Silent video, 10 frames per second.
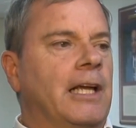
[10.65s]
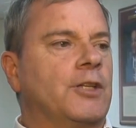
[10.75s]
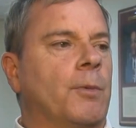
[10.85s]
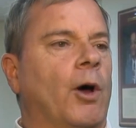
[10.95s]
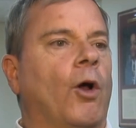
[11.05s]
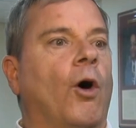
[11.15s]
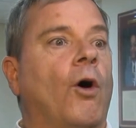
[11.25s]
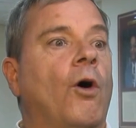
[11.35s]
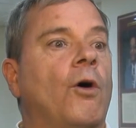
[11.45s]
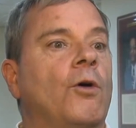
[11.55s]
It's about
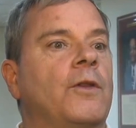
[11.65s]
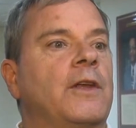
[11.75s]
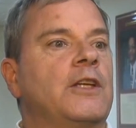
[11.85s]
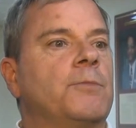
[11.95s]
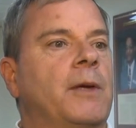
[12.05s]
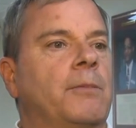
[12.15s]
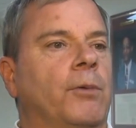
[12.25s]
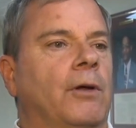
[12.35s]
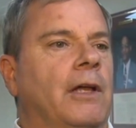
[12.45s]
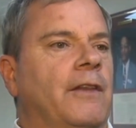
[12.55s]
all these
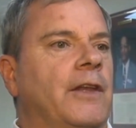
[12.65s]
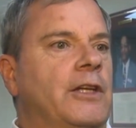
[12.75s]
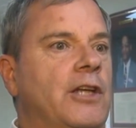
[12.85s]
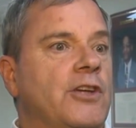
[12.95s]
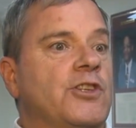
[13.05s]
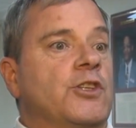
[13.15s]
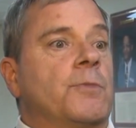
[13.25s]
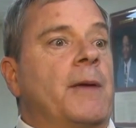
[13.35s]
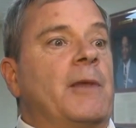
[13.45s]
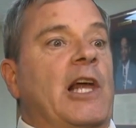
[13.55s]
people, the
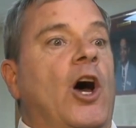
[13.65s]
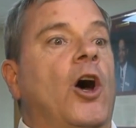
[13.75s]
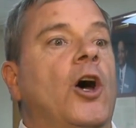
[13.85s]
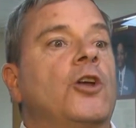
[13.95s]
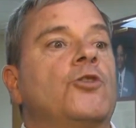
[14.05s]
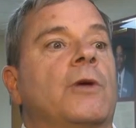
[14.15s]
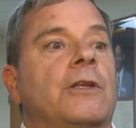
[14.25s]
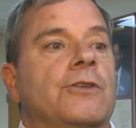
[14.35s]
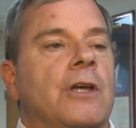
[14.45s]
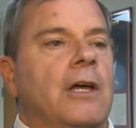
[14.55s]
dozens, maybe the
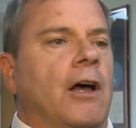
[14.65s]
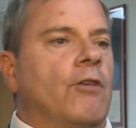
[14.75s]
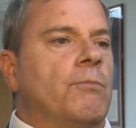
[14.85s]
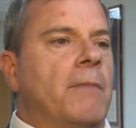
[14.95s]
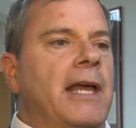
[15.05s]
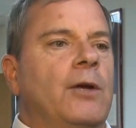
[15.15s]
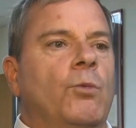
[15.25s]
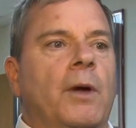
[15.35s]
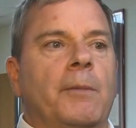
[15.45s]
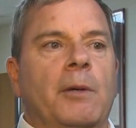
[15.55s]
hundreds of
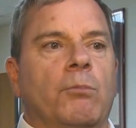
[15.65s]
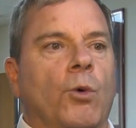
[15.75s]
men, women,